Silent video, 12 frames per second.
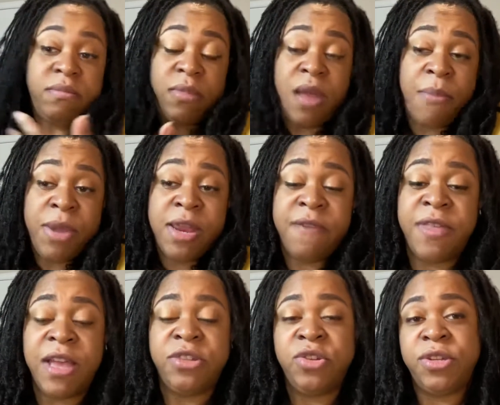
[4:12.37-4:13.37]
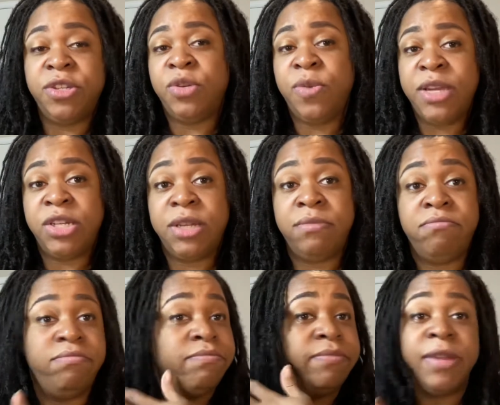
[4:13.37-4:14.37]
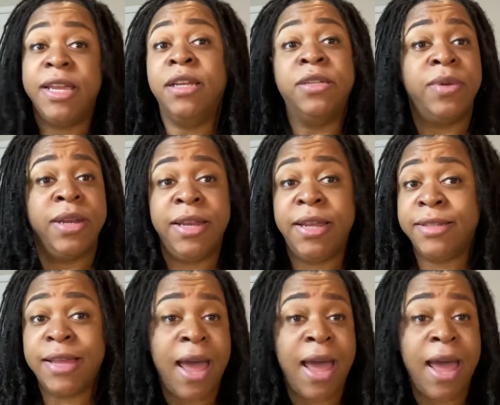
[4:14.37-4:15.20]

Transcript: I mean, if that's your situation, it is what it is.